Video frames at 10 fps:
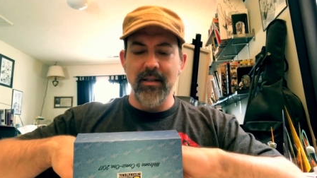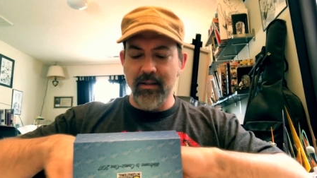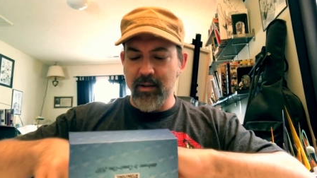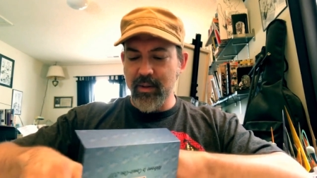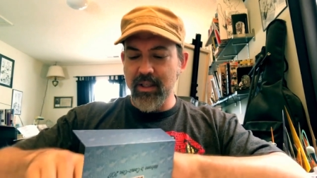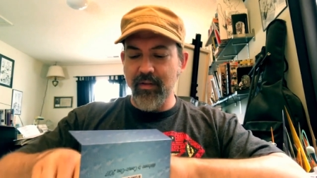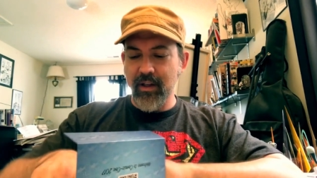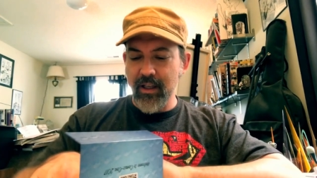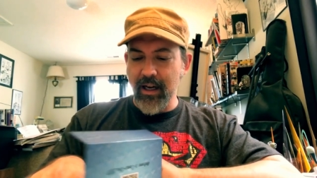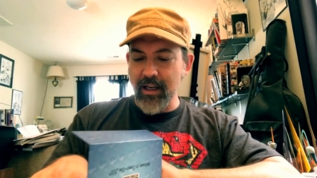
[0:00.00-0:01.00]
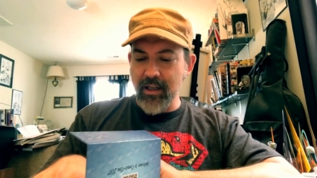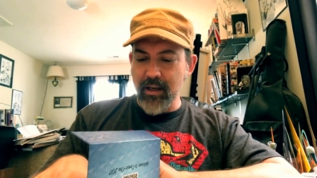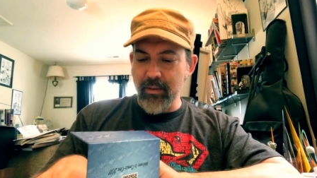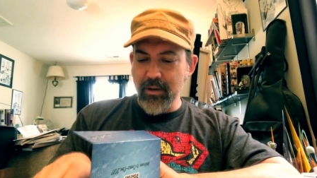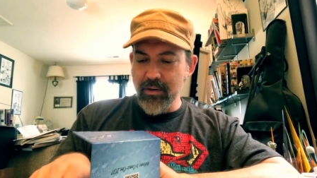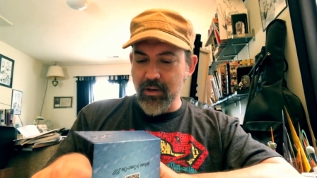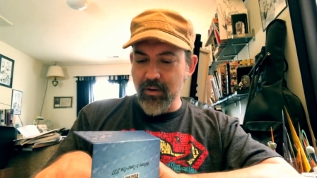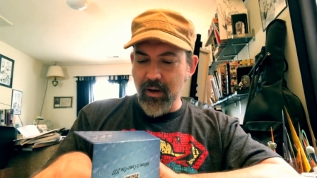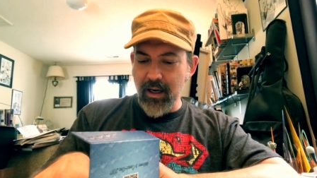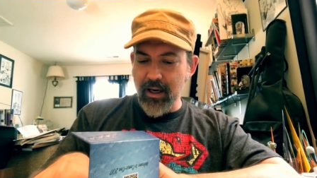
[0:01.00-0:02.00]
and specifically IDW. So
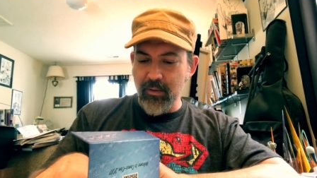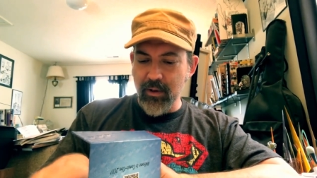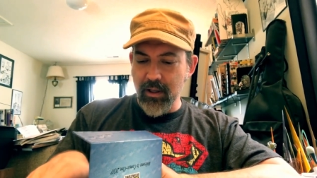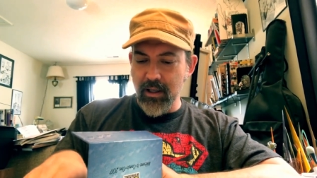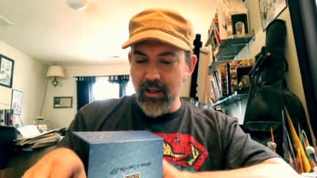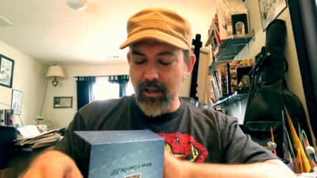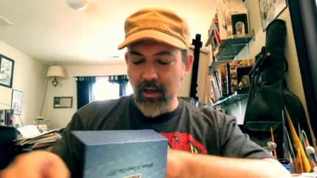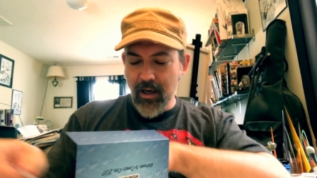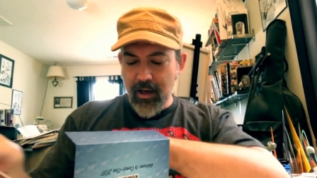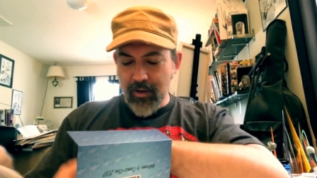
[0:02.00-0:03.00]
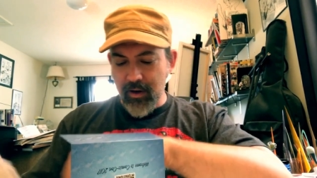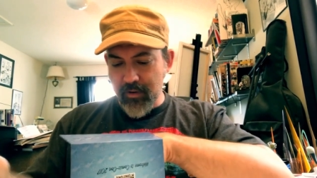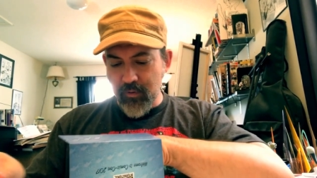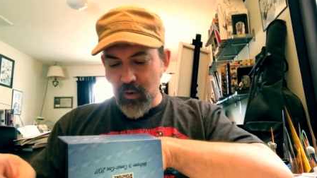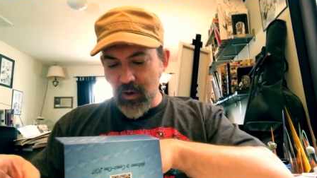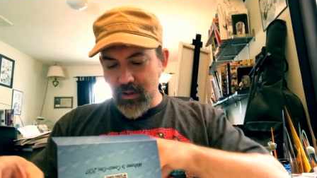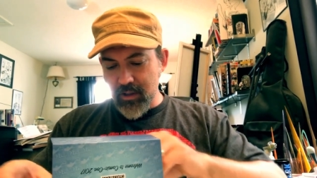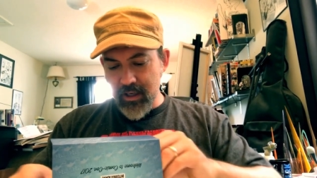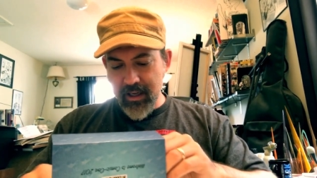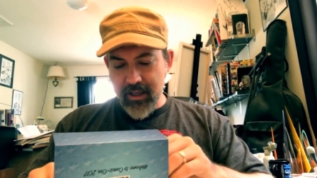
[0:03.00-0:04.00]
I will uh, thought for
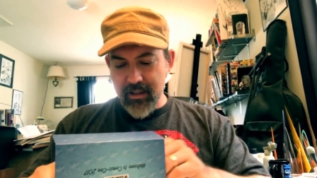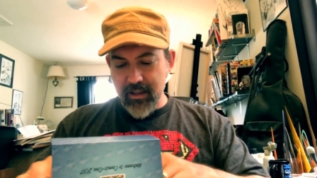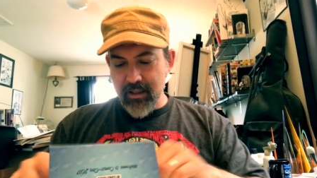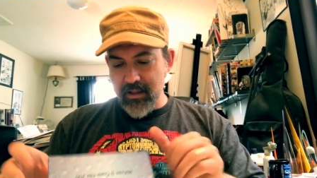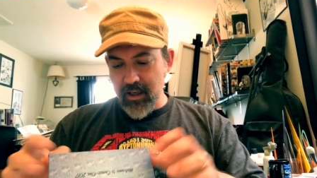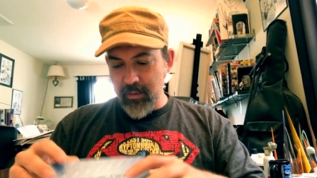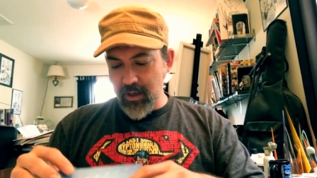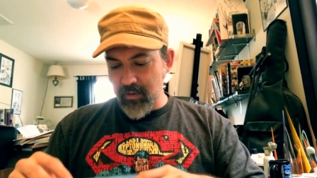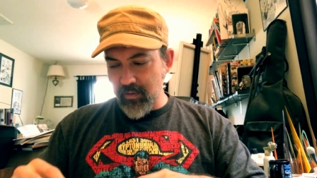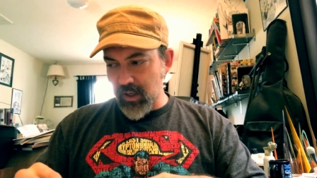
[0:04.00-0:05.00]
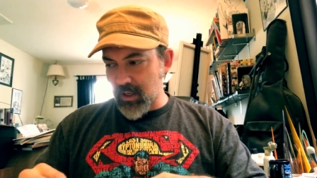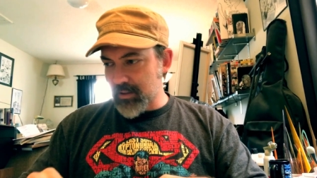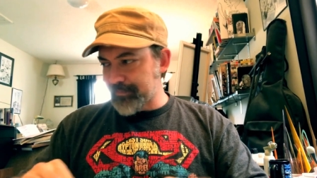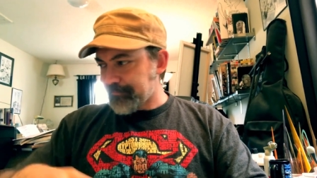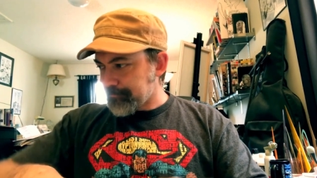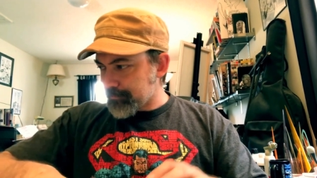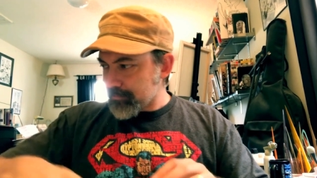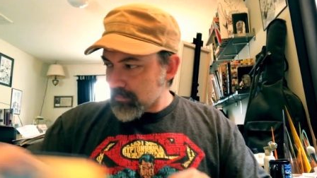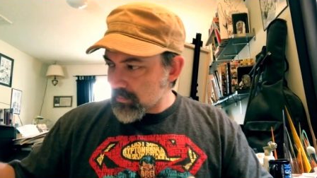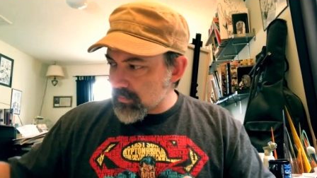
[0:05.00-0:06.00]
today's installment of the vlog,
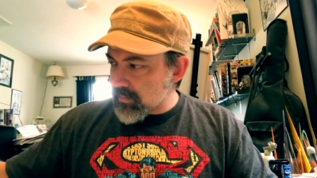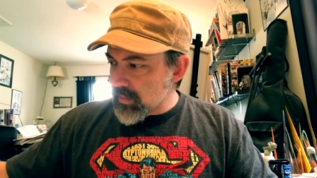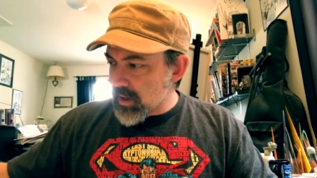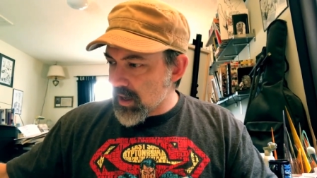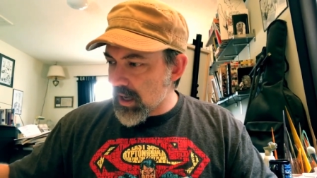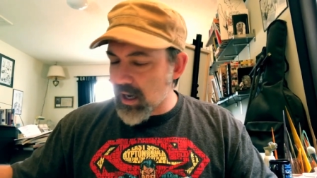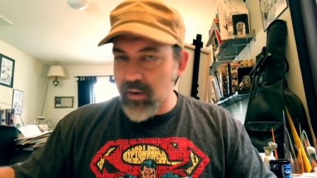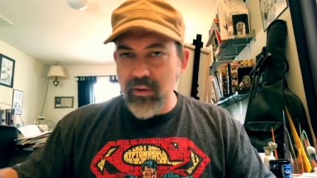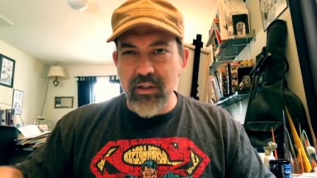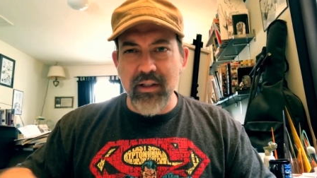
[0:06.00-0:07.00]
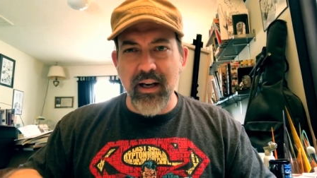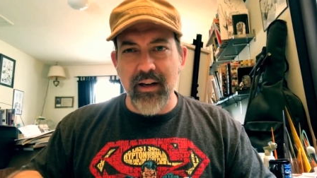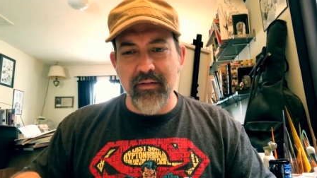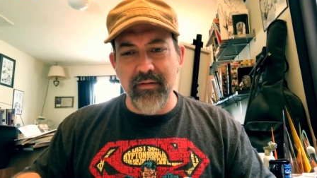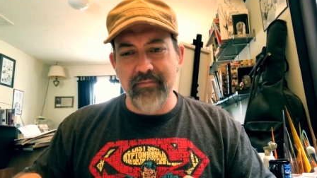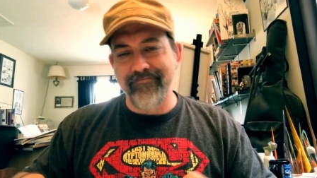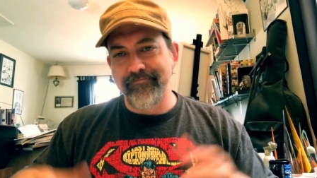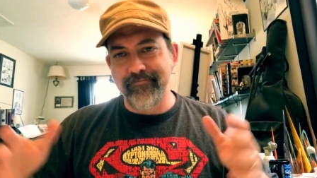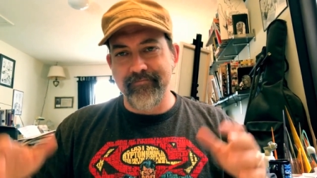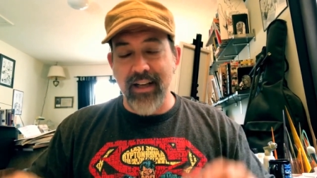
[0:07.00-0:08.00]
I would just kind of
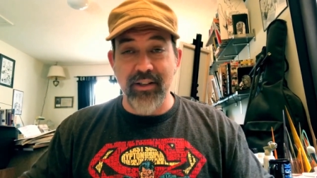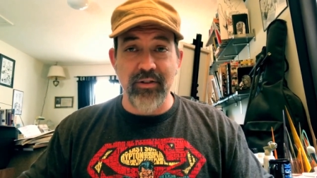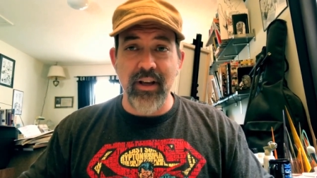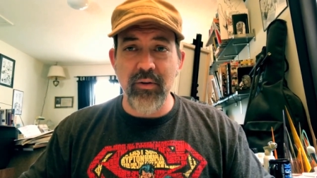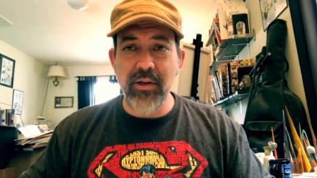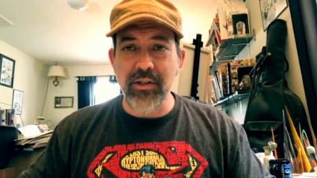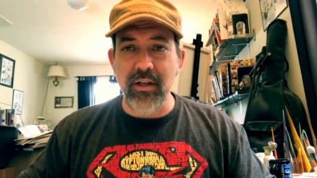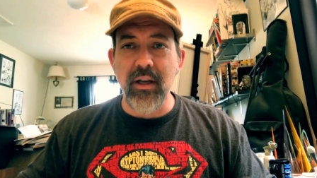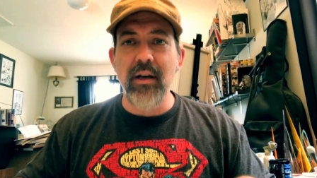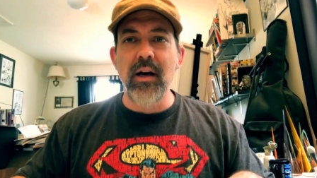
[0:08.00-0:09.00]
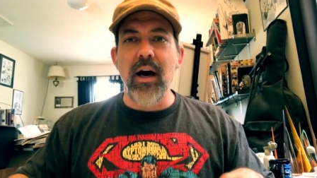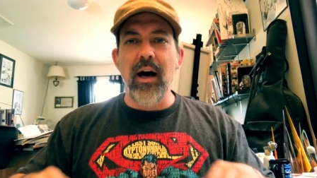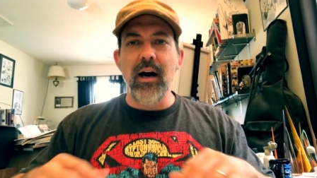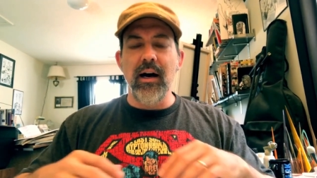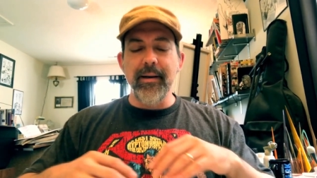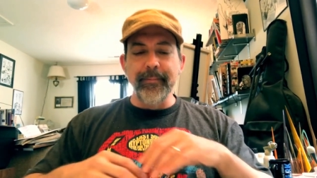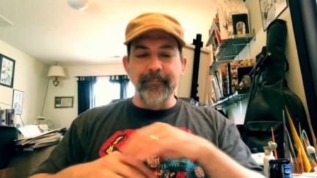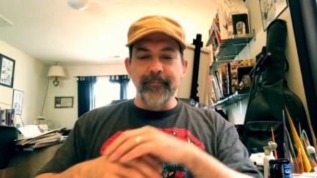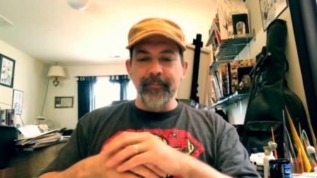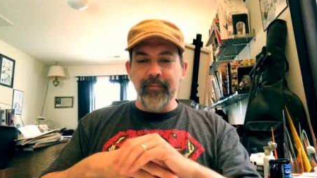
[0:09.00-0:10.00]
answer that question. Um,